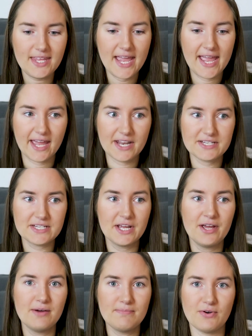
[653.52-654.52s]
and
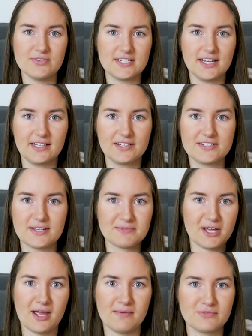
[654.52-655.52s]
posting
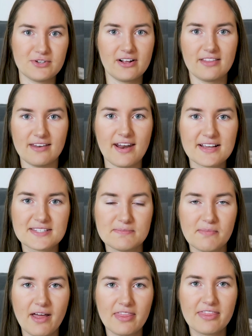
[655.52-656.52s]
sometime during the next
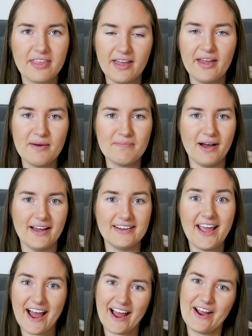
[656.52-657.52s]
month. But
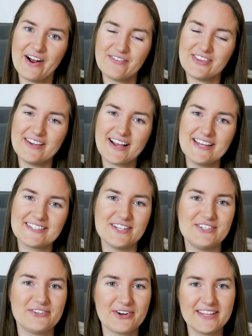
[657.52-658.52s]
yeah, I hope that you guys
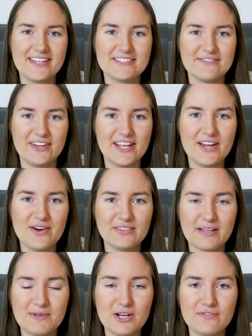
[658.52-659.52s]
enjoyed this video.
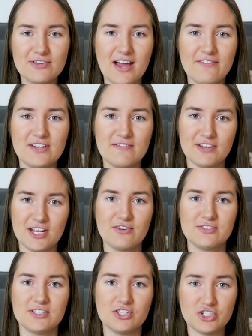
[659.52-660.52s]
Let me know if you have any
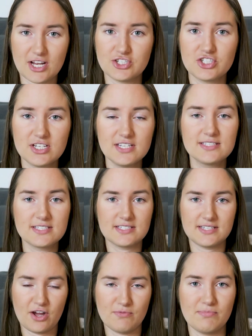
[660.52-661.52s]
video suggestions
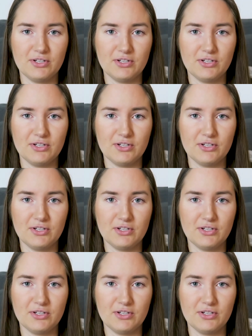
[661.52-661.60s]
down